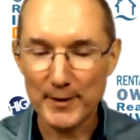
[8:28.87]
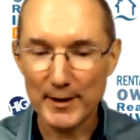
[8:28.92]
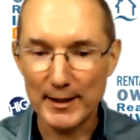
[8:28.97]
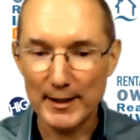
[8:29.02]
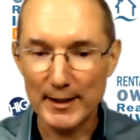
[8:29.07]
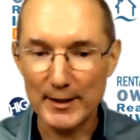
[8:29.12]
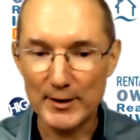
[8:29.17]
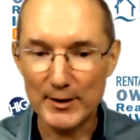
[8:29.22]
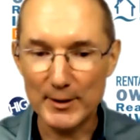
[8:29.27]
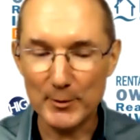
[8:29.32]

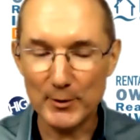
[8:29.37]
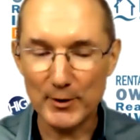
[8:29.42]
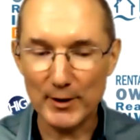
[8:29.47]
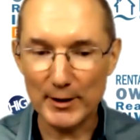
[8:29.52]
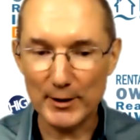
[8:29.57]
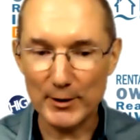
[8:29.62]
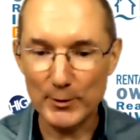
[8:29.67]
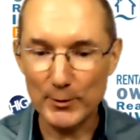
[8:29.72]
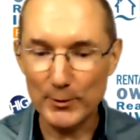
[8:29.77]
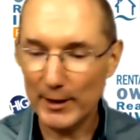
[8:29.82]
It seems
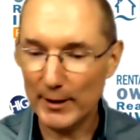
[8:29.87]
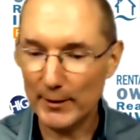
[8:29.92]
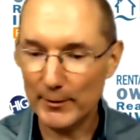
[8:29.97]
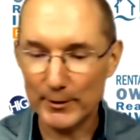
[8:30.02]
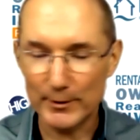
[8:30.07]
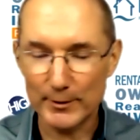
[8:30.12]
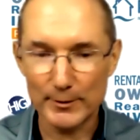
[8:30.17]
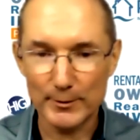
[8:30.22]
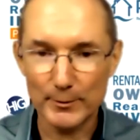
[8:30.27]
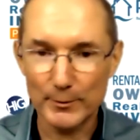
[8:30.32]
like you
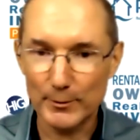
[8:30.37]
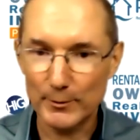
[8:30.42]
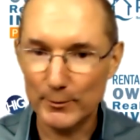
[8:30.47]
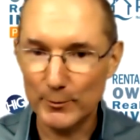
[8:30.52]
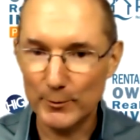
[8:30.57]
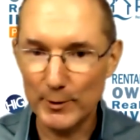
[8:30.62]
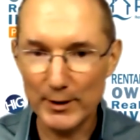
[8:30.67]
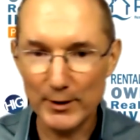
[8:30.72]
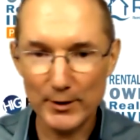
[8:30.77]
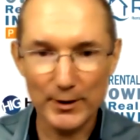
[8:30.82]
never
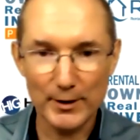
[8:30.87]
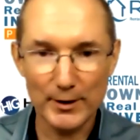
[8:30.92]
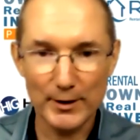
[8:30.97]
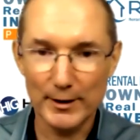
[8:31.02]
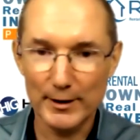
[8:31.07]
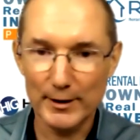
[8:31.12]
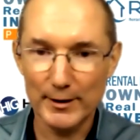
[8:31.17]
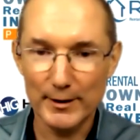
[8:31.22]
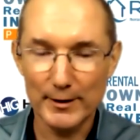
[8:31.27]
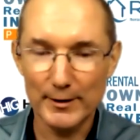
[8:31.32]
went
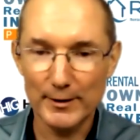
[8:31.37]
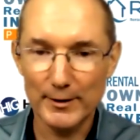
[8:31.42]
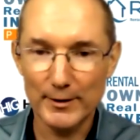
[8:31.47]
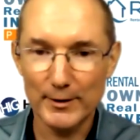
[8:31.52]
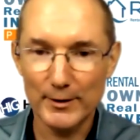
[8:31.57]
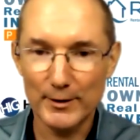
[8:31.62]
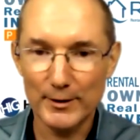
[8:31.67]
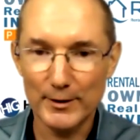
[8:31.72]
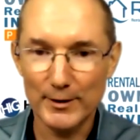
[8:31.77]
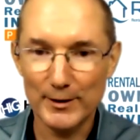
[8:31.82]
the
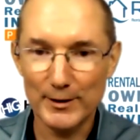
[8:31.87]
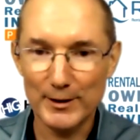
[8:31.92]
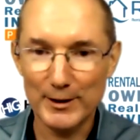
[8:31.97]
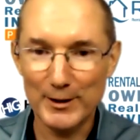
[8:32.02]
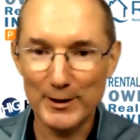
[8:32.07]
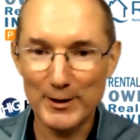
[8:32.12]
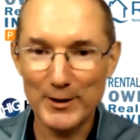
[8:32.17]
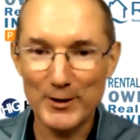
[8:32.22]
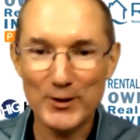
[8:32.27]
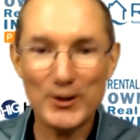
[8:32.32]

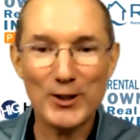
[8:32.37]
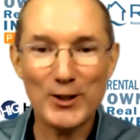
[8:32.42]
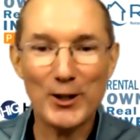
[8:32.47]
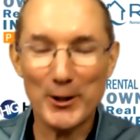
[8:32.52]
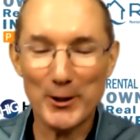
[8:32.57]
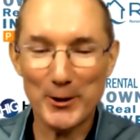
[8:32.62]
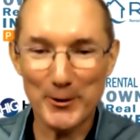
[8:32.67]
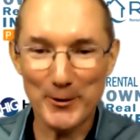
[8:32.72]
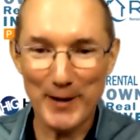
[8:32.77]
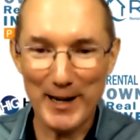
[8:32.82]

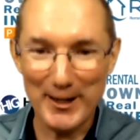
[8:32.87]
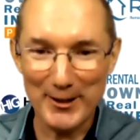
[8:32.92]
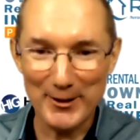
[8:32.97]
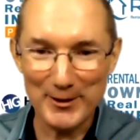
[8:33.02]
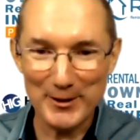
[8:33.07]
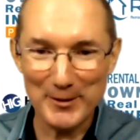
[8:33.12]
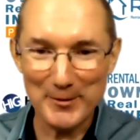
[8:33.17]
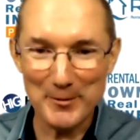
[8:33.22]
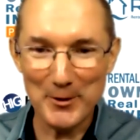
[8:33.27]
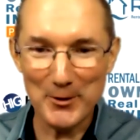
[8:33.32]
starter route
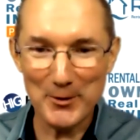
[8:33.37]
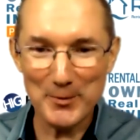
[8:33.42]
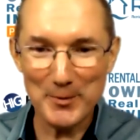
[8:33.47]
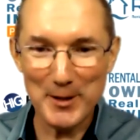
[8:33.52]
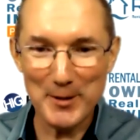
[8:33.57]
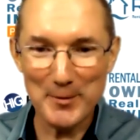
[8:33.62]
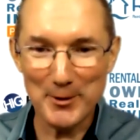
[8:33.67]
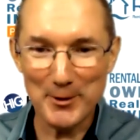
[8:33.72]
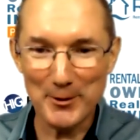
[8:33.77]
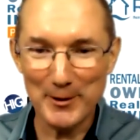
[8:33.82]
that most
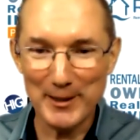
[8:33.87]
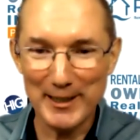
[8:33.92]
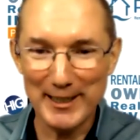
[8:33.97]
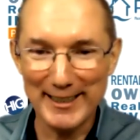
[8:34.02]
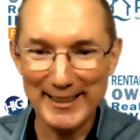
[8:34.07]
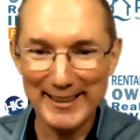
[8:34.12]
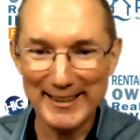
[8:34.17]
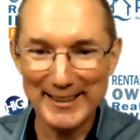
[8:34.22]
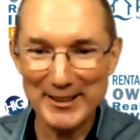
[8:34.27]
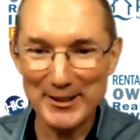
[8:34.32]
people
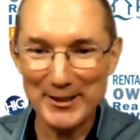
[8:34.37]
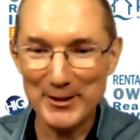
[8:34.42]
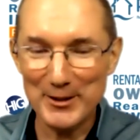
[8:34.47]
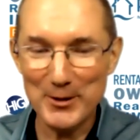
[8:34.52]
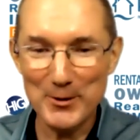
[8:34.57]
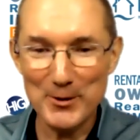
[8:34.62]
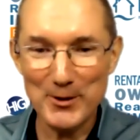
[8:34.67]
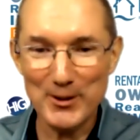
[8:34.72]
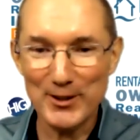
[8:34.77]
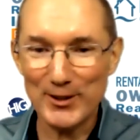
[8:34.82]
went.
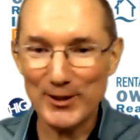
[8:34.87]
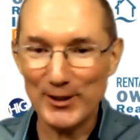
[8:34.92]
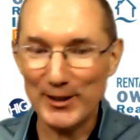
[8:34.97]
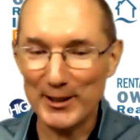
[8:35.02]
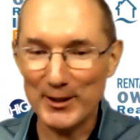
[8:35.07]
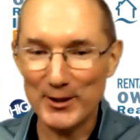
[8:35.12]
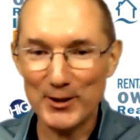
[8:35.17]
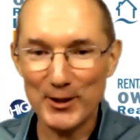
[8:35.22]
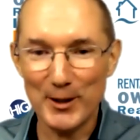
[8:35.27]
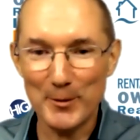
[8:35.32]
You just
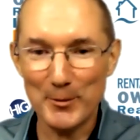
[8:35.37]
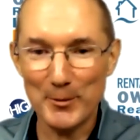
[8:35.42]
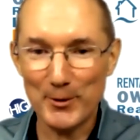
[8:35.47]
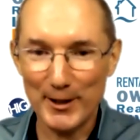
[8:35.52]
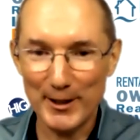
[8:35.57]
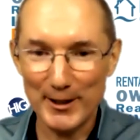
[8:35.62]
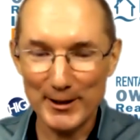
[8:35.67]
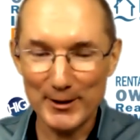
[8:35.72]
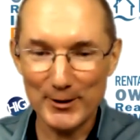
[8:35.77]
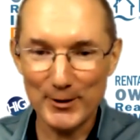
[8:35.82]
like jumped
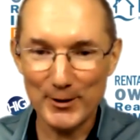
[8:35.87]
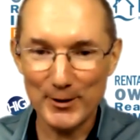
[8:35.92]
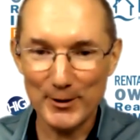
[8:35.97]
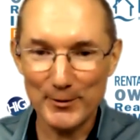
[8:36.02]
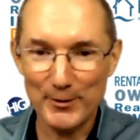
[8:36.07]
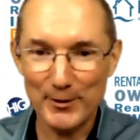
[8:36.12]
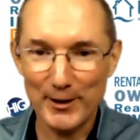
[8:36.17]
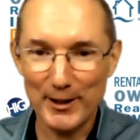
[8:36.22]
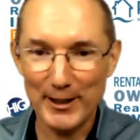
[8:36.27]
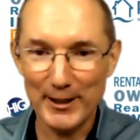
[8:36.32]
right into the
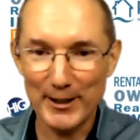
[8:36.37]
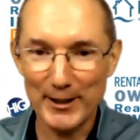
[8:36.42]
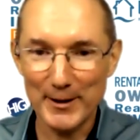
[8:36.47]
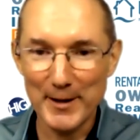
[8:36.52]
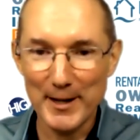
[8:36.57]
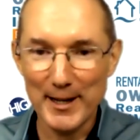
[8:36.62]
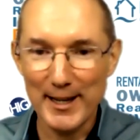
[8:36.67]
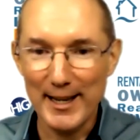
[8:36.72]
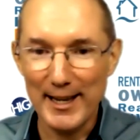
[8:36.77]
fire.